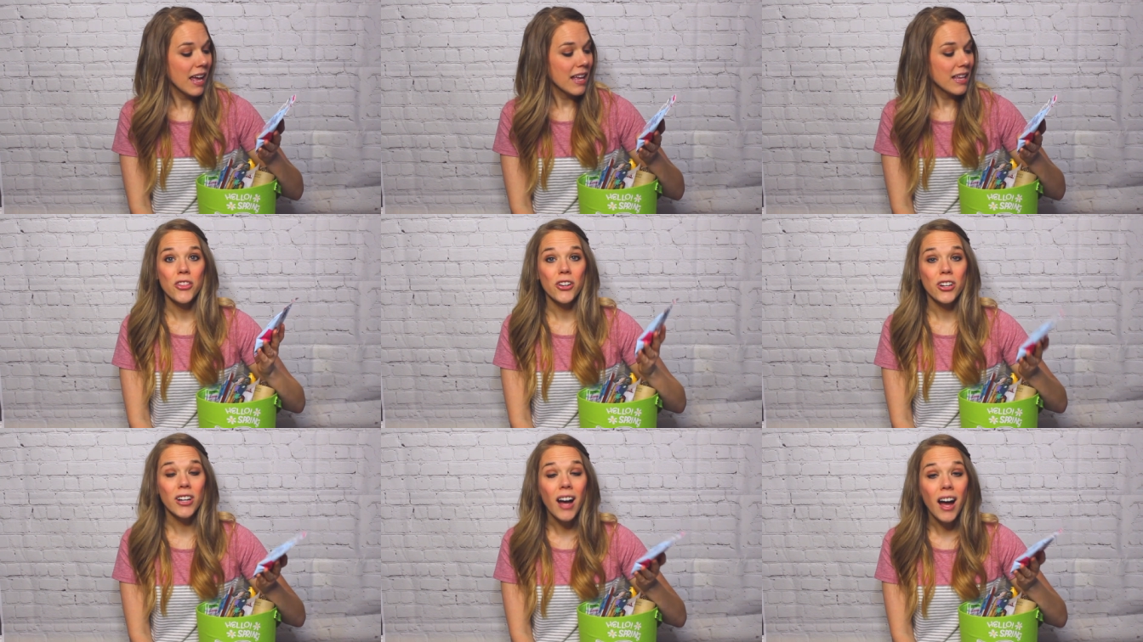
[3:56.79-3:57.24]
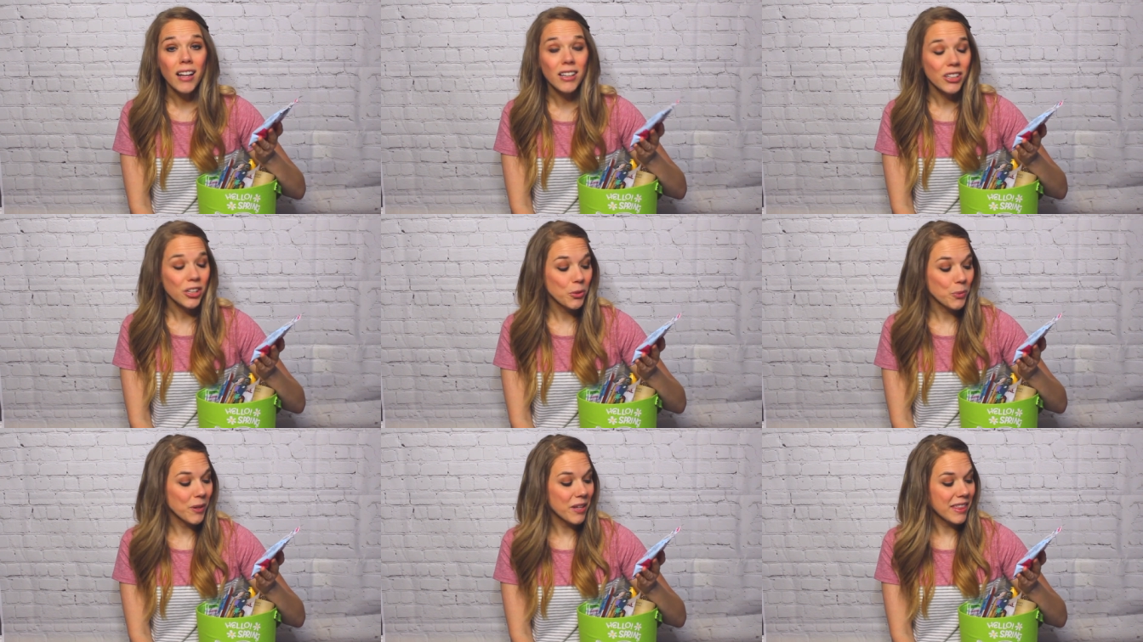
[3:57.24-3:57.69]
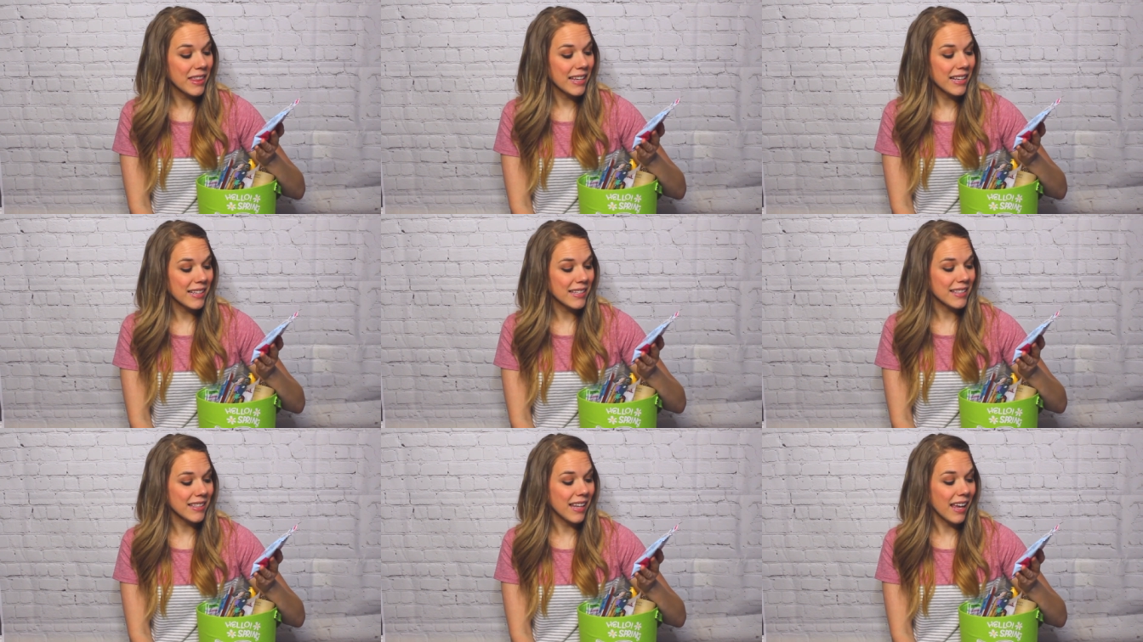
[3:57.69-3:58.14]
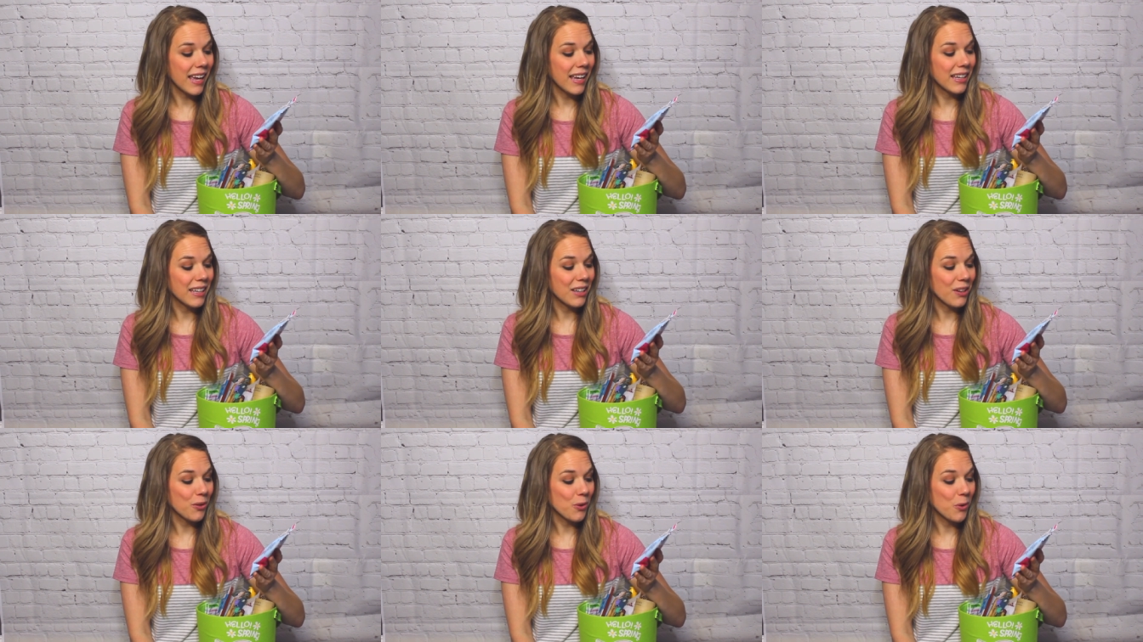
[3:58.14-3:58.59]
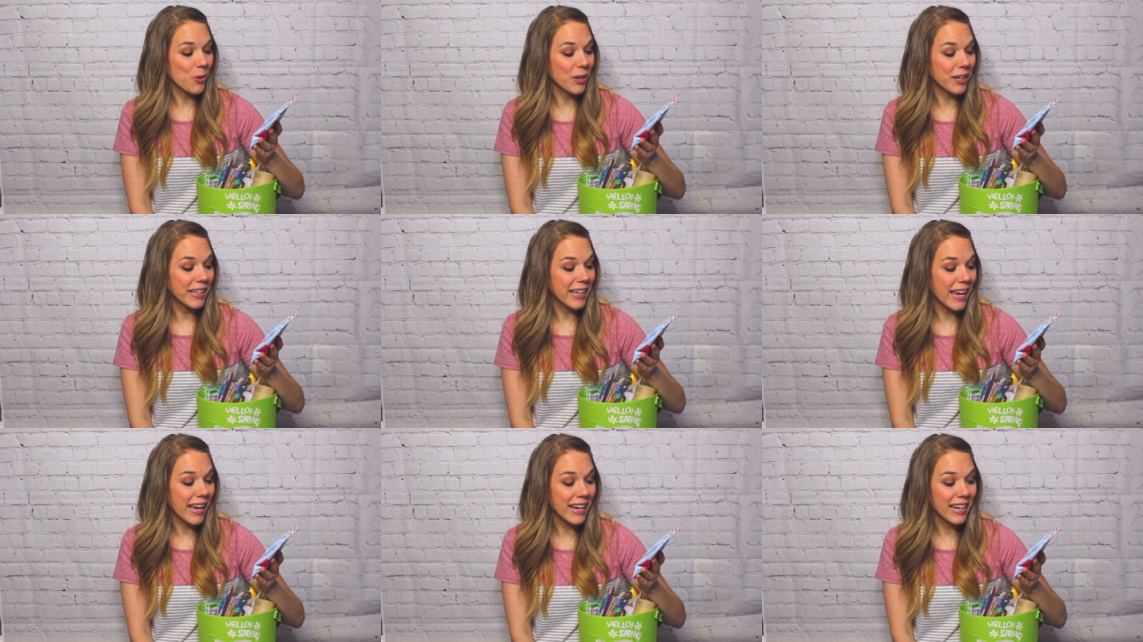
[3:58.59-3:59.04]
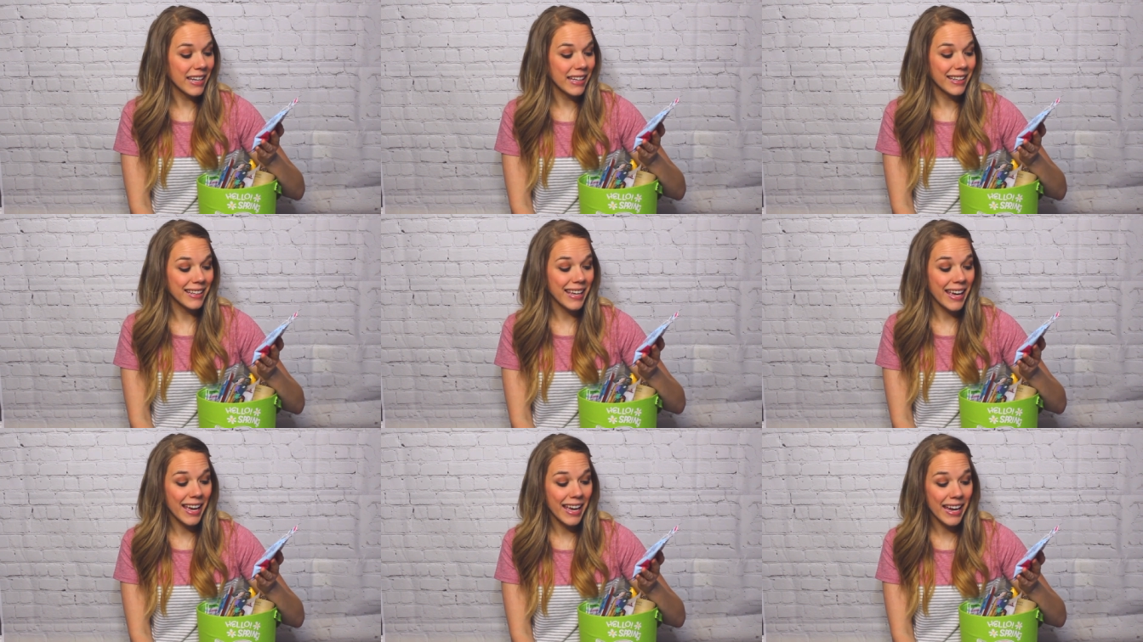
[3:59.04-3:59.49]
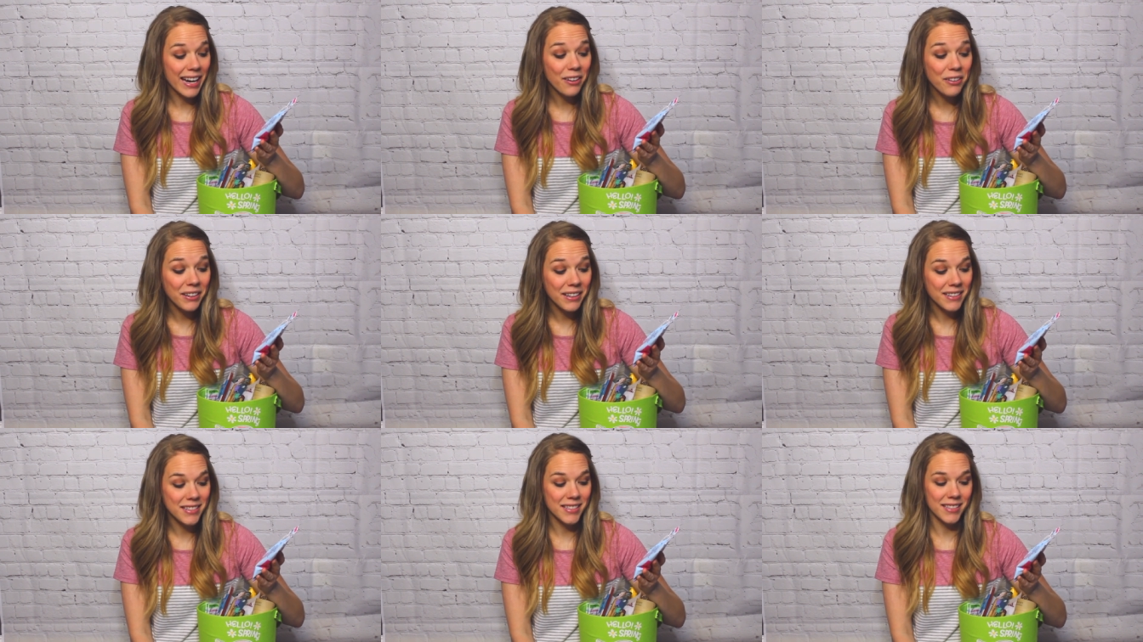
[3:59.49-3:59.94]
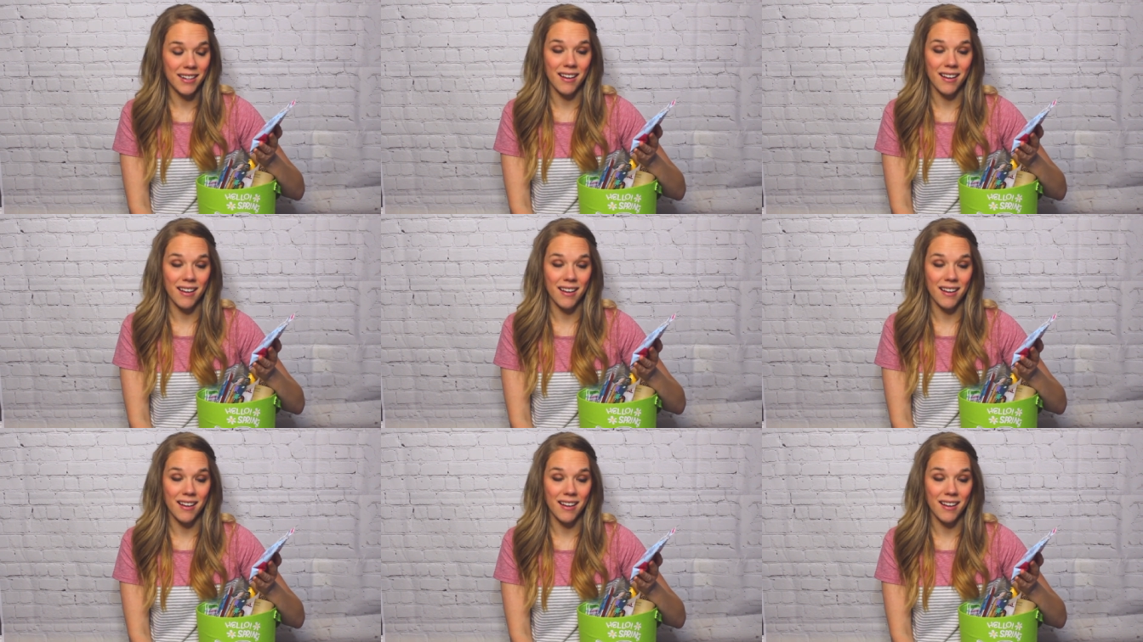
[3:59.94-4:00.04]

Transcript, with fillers: They're colored with things like organic carrot